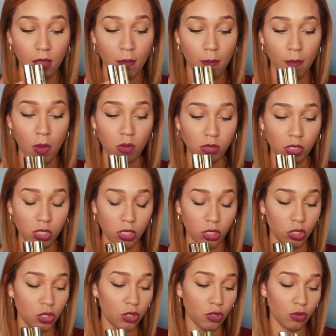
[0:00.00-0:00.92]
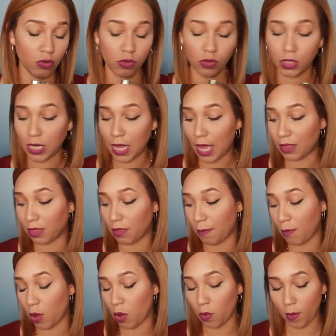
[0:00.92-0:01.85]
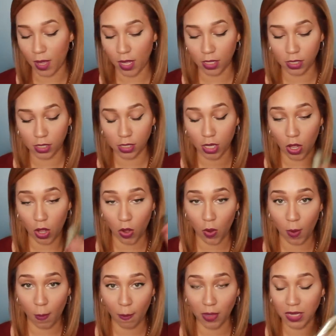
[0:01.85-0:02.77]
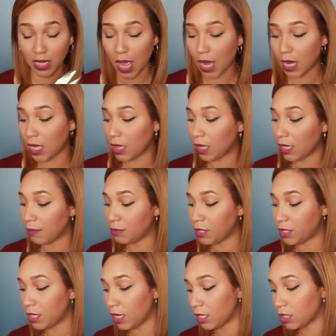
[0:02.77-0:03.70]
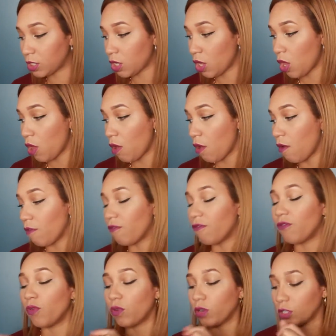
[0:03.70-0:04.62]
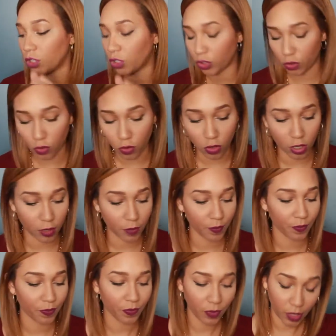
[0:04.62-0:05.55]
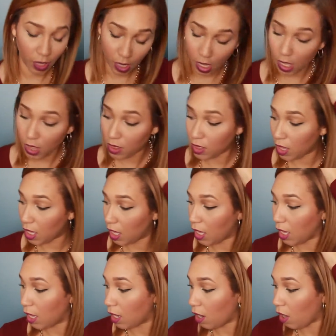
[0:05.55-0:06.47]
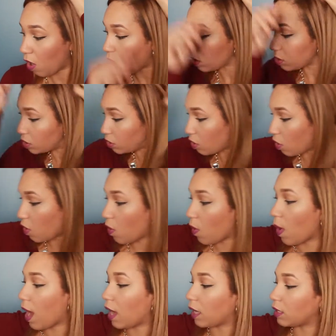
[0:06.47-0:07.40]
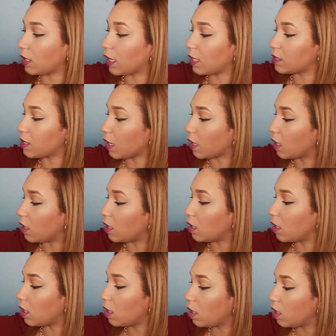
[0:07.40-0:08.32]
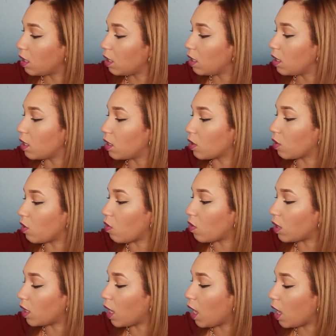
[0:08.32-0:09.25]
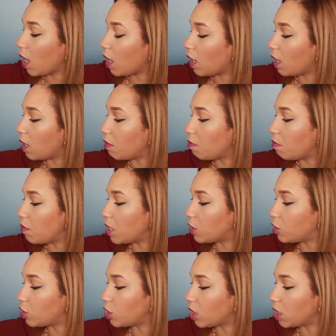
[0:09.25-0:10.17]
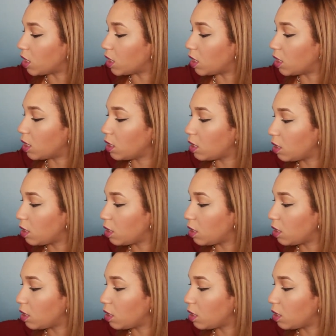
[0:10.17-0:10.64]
most used at the moment, so Milani lipsticks for sure. And then also, I guess I can go on ahead and mention